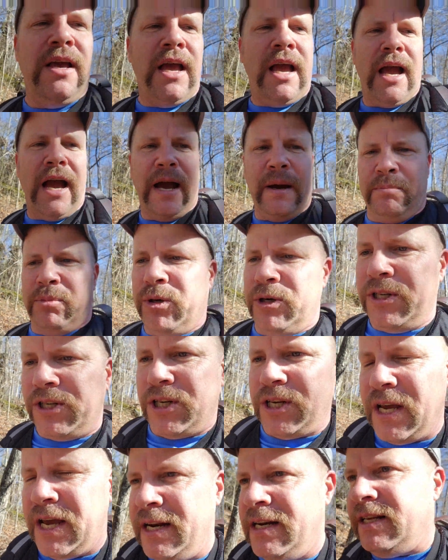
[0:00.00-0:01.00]
I
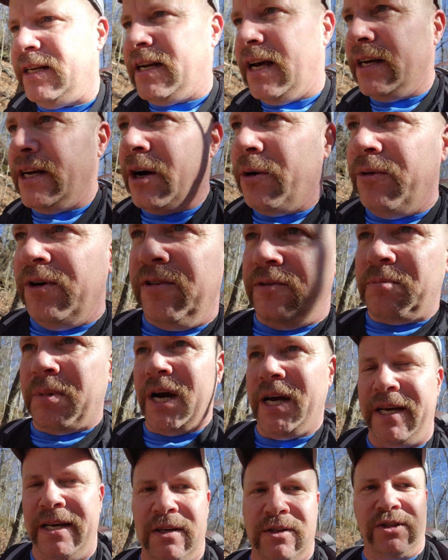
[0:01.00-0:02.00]
appreciate it, and I know
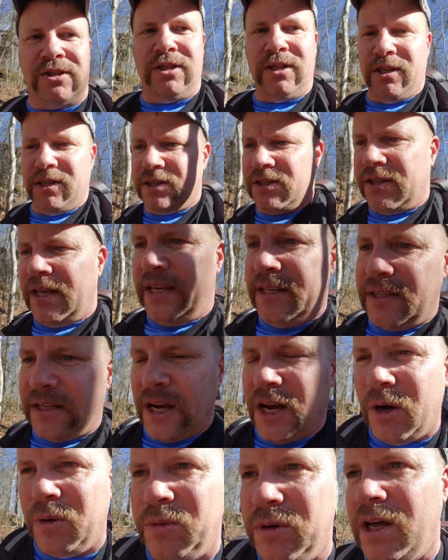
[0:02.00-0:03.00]
everybody else does. Thanks a
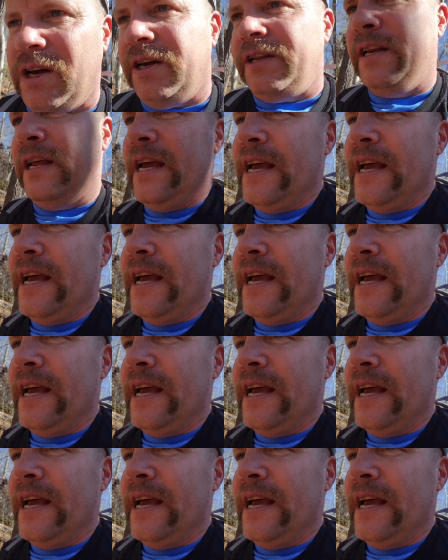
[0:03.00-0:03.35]
whole lot.